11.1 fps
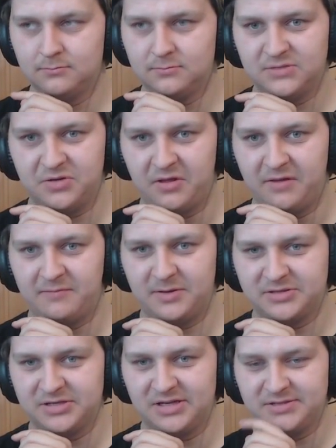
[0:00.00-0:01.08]
Don't have
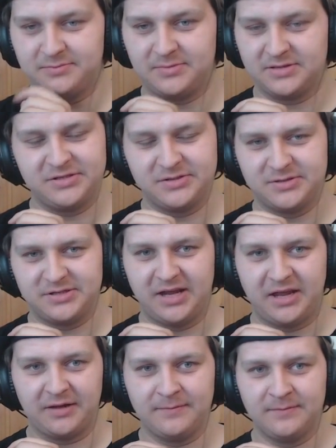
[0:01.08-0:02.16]
much else, much to say
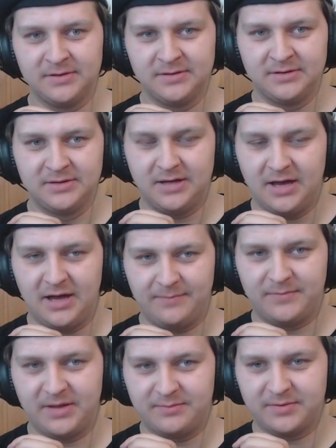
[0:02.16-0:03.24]
here. Um,
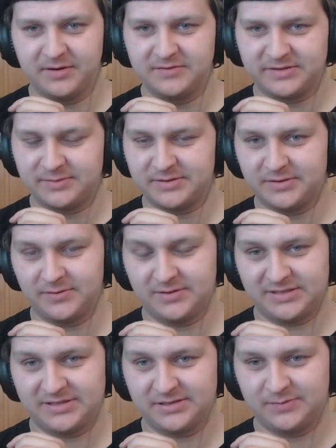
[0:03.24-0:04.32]
the previous episode
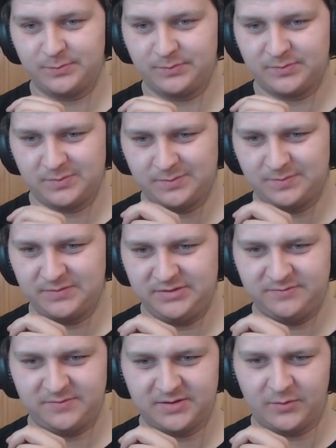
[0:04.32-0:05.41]
was
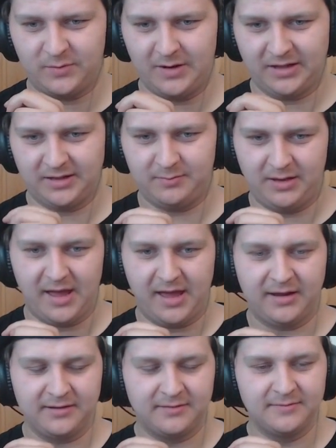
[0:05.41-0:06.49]
quite
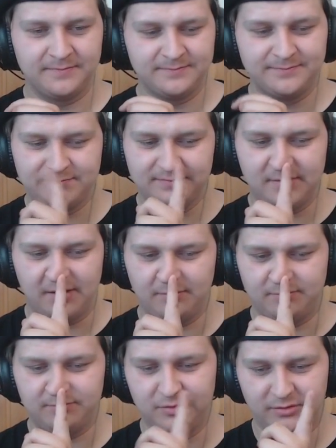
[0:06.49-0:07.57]
plain. I'm
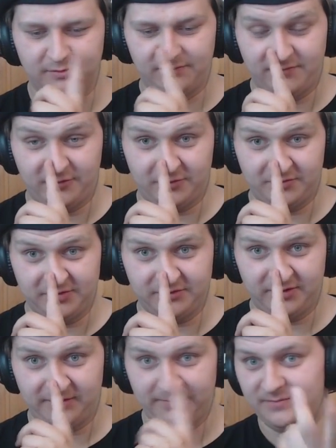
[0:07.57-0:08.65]
looking forward to
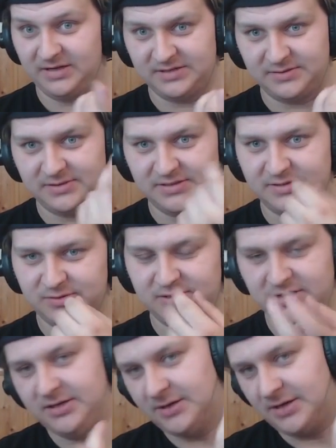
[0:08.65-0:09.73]
the next ones to
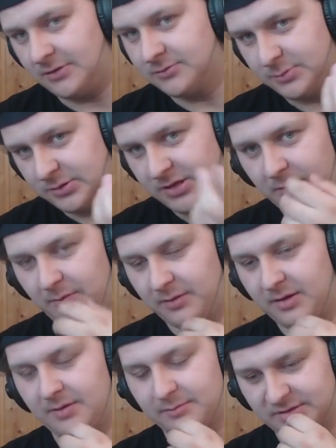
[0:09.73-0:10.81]
see how good they will
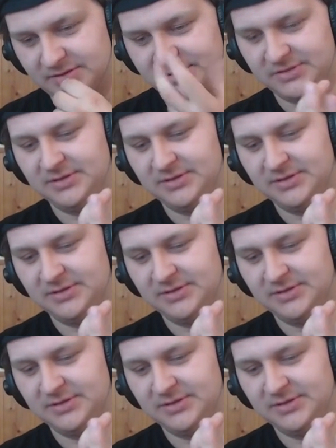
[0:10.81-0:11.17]
become because